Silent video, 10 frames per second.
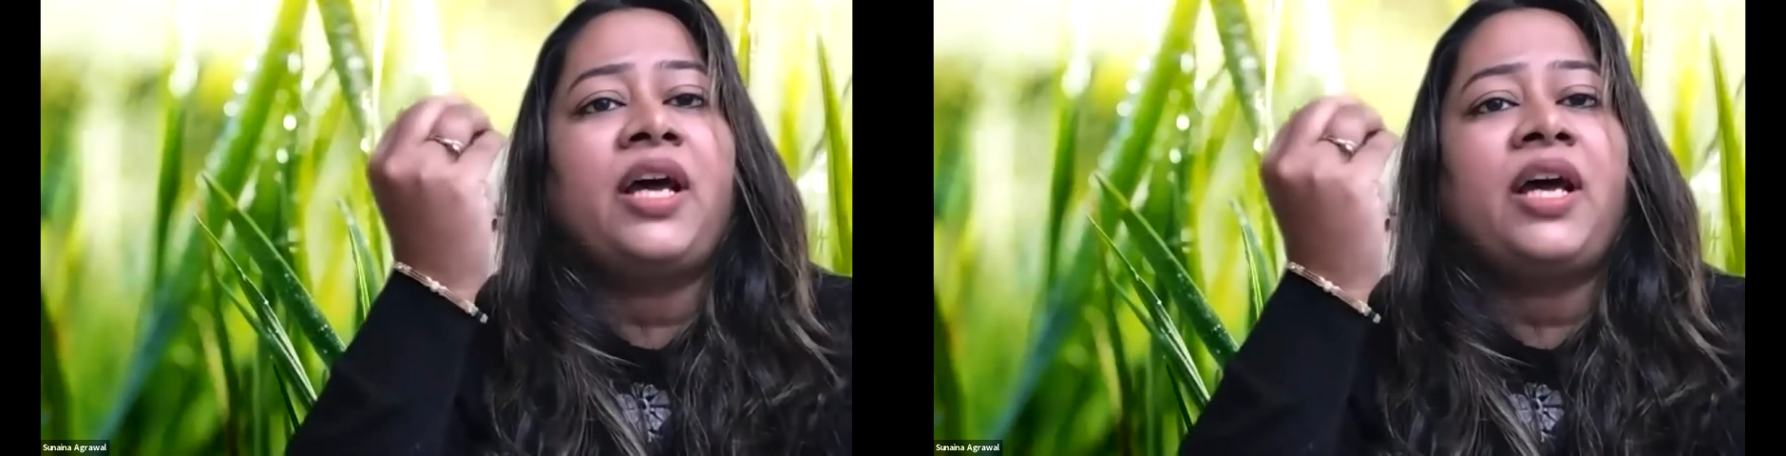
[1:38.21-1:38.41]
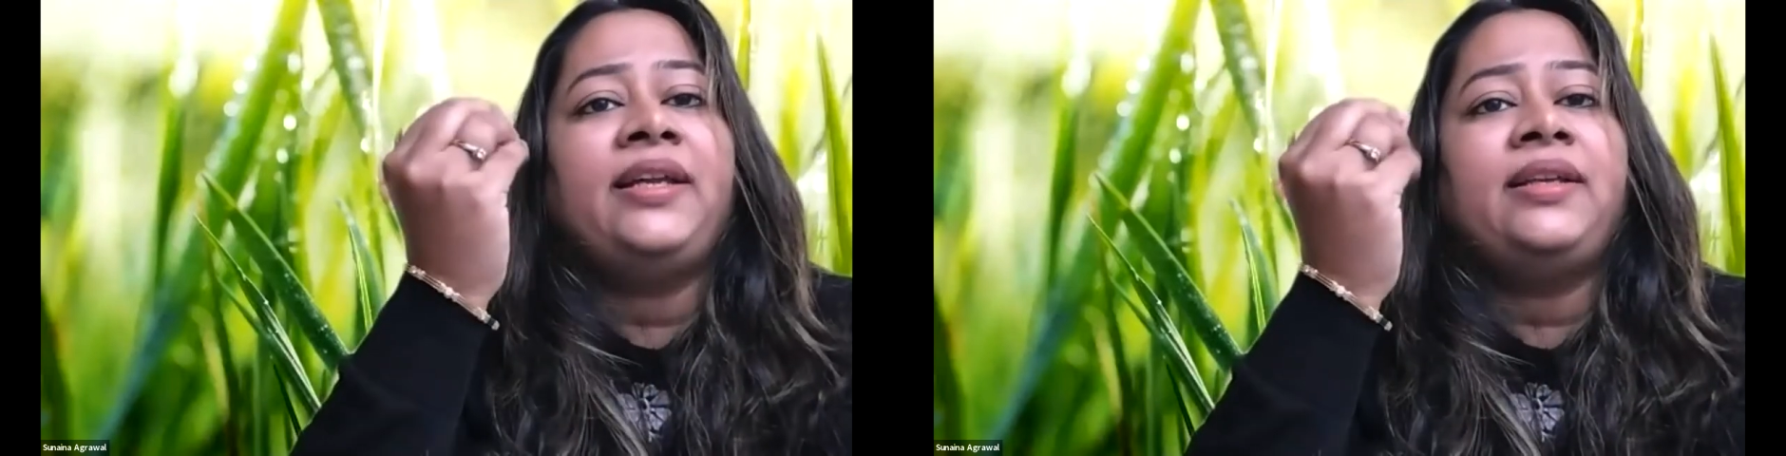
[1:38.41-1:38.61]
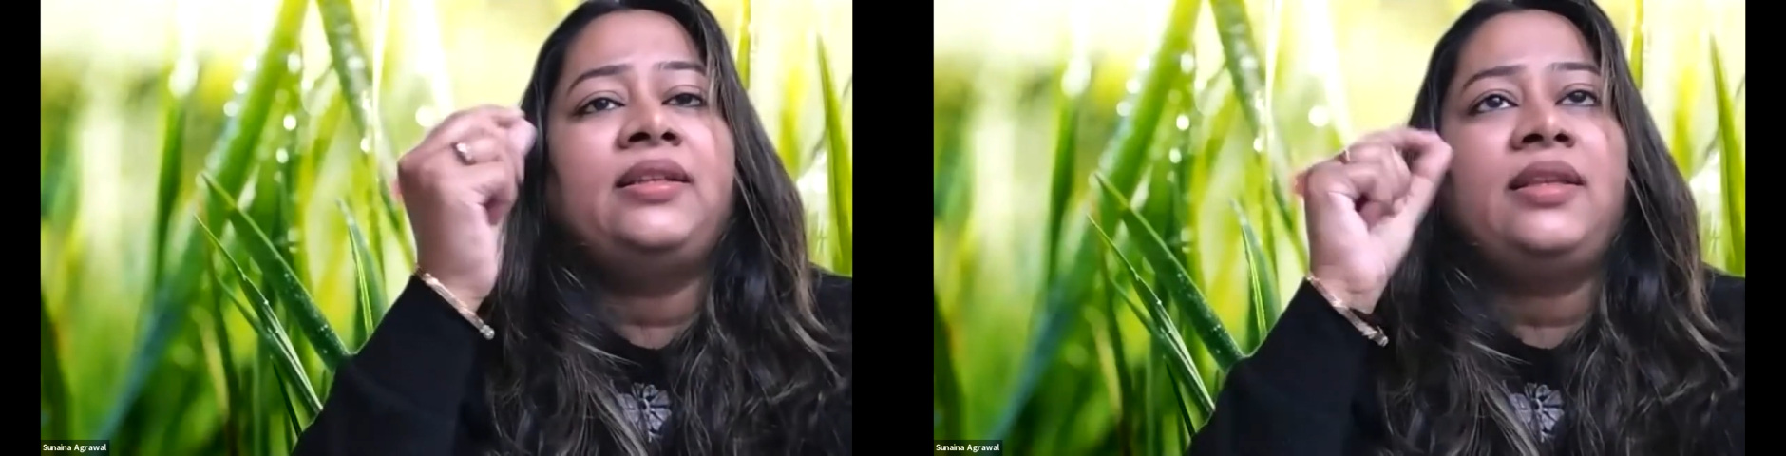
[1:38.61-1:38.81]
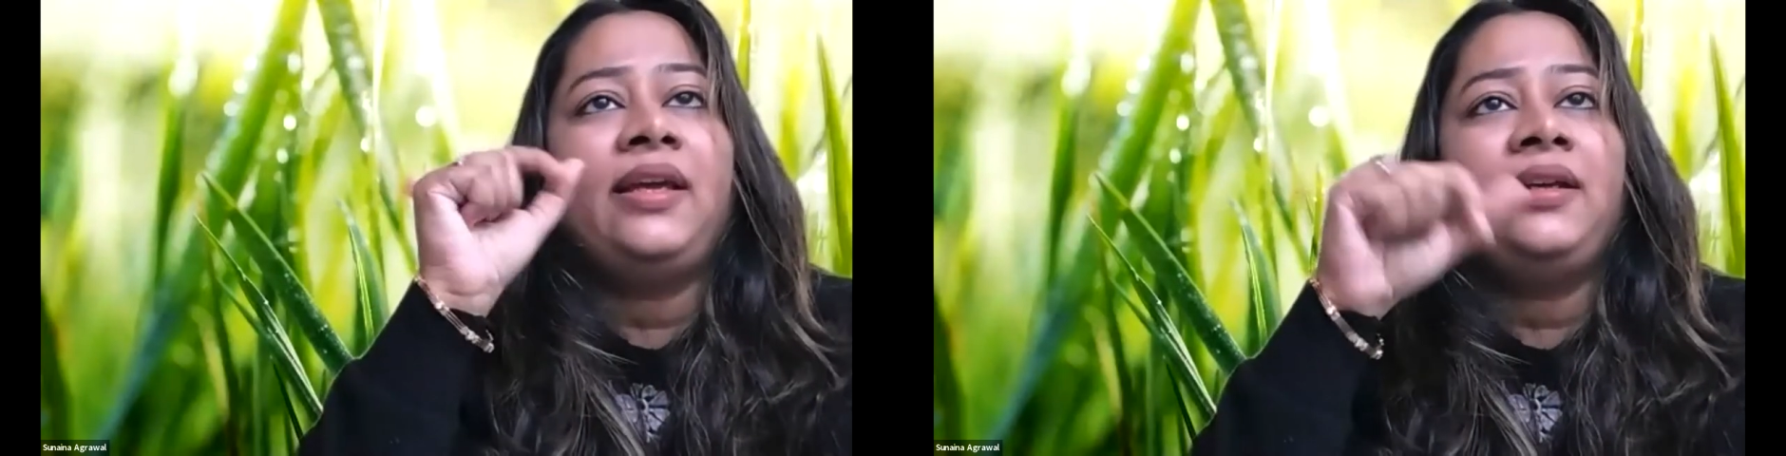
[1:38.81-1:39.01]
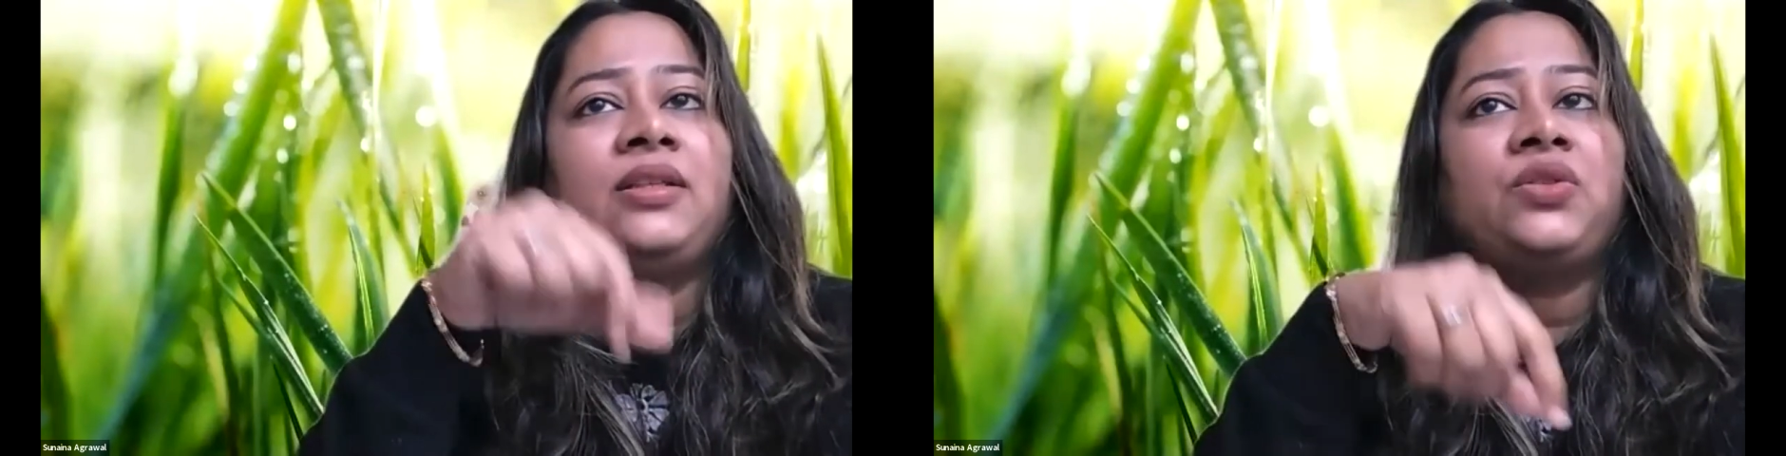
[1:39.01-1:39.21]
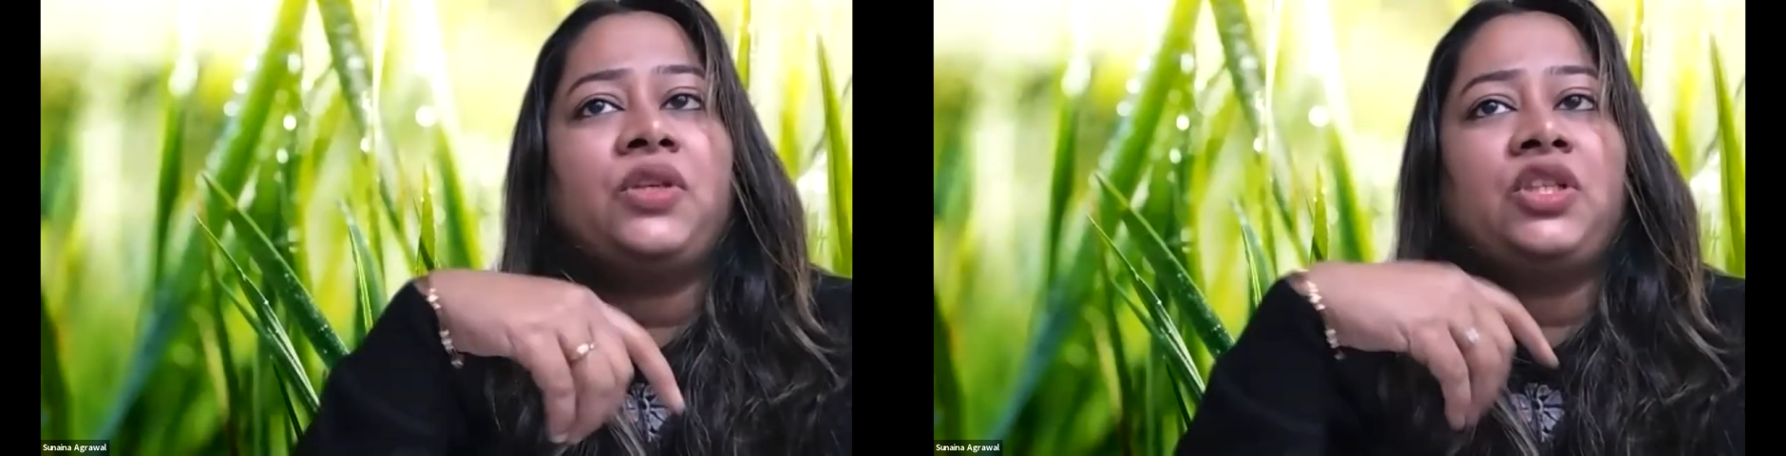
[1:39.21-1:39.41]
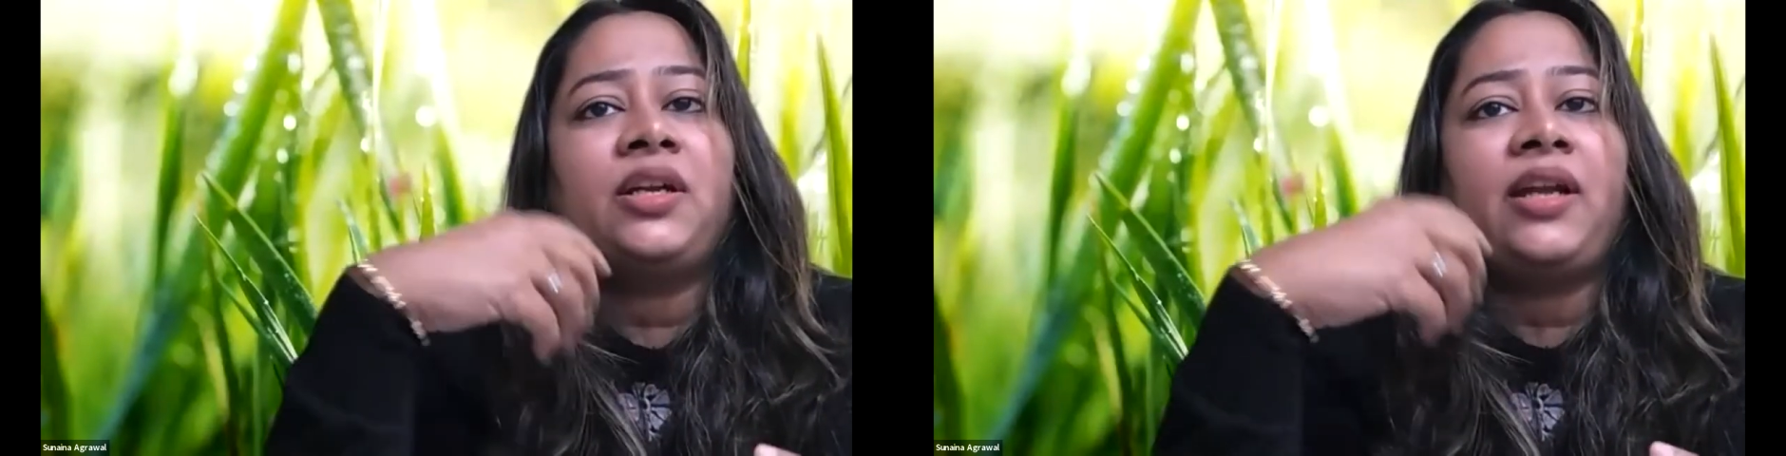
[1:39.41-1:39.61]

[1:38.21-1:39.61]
write the things which are